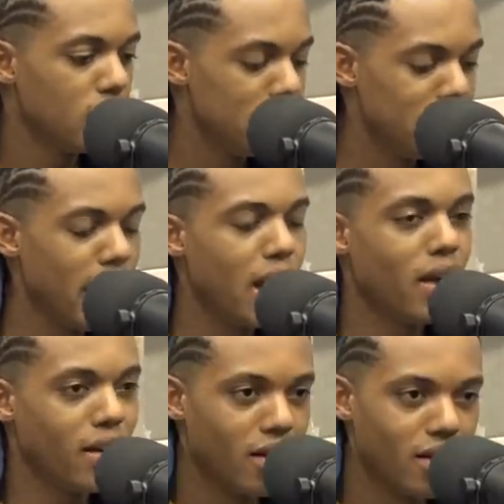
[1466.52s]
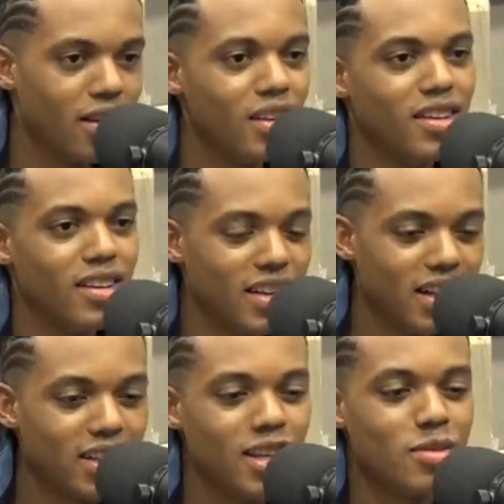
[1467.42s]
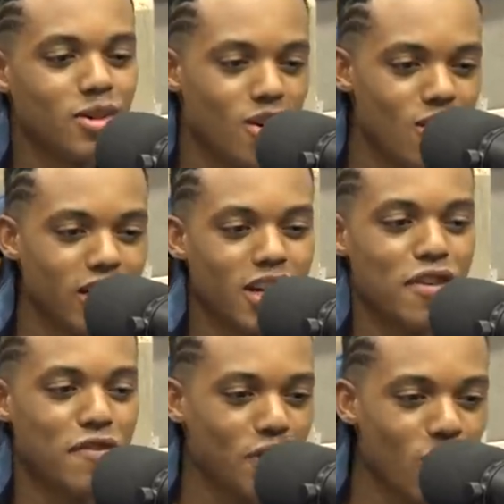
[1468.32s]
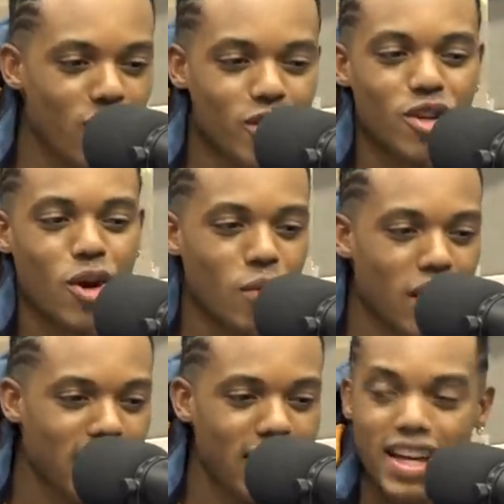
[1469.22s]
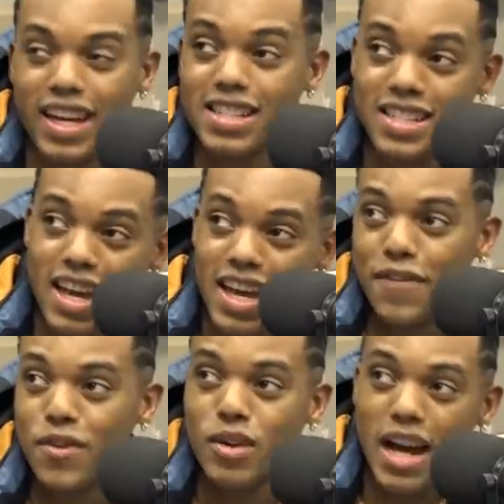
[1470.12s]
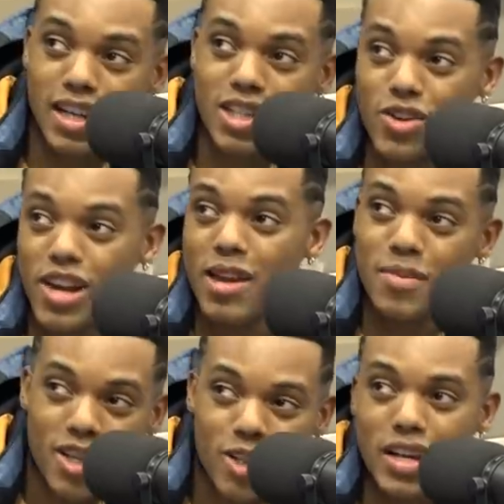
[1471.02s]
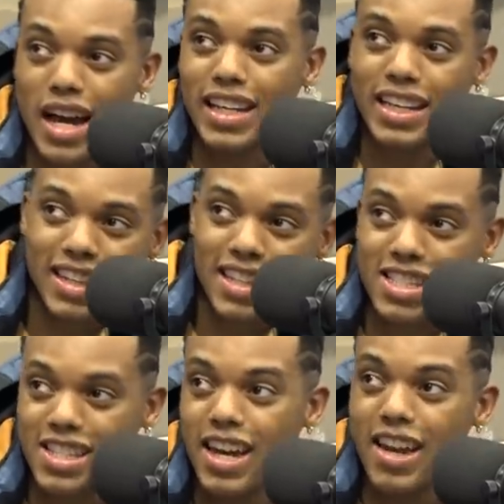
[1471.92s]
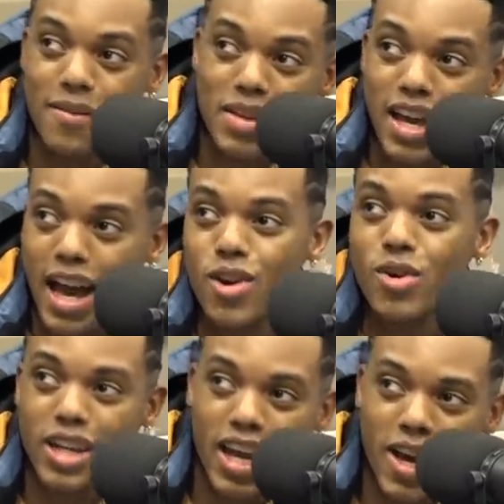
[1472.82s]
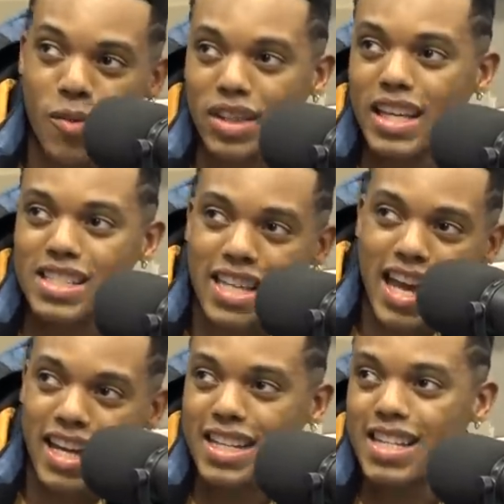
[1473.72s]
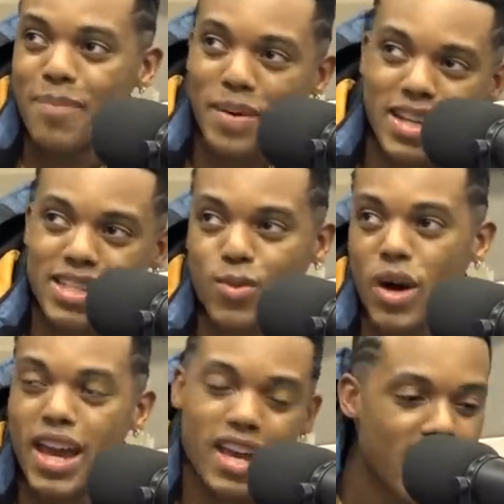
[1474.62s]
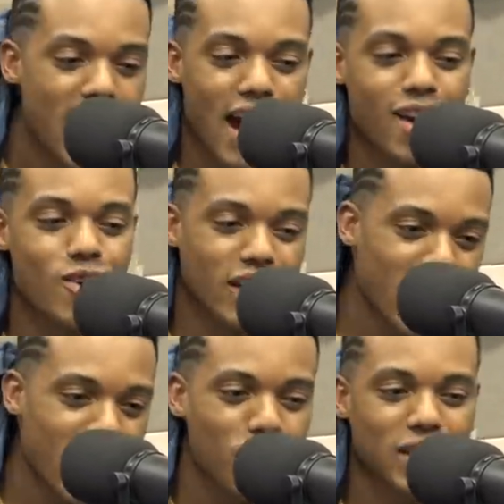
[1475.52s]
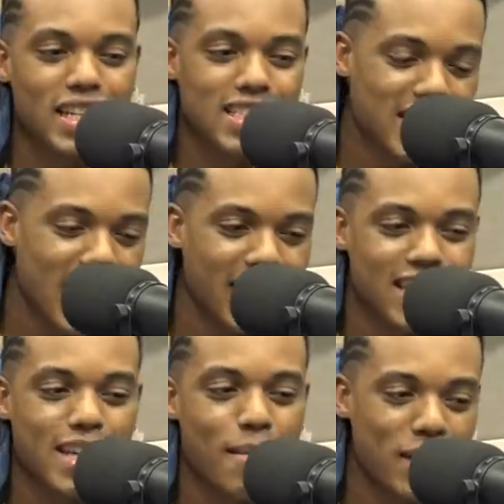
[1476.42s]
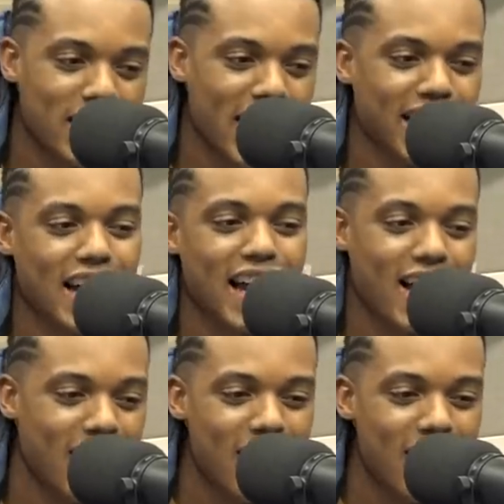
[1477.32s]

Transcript: Jabari, keep going. Keep going, keep flowing, you know what it is. If you got a dream, you gotta get the shit. I don't care what they say, cause I've been this way. I don't care what they say, cause I've been that guy.